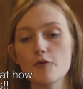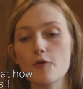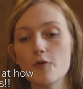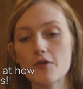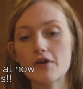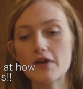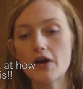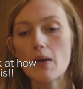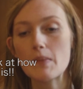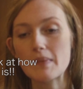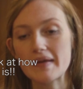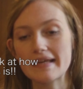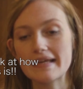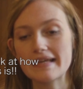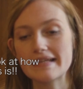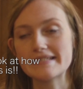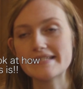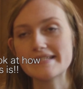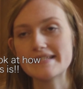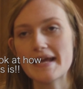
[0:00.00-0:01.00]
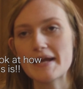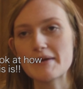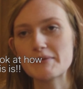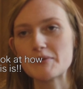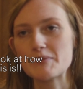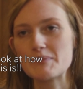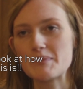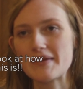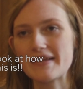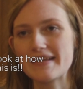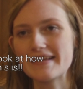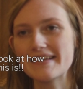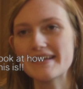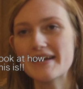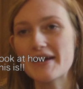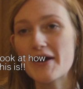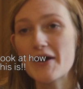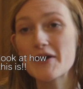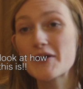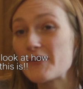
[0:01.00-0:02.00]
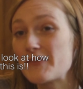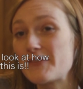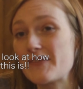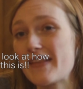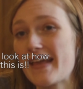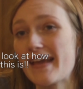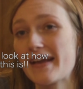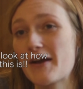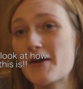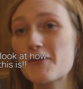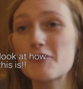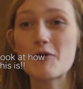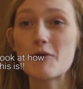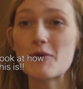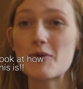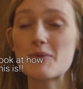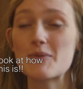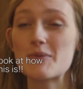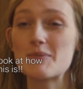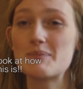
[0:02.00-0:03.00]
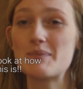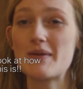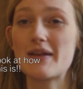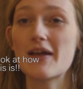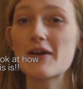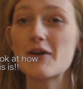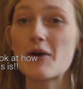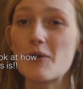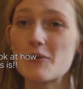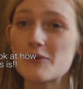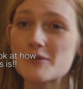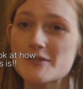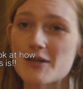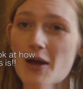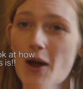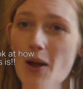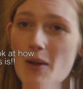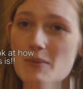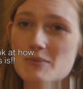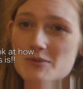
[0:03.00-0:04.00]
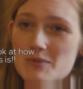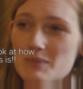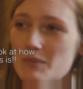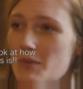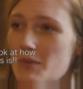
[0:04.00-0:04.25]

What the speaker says: out of focus, when that happened, I was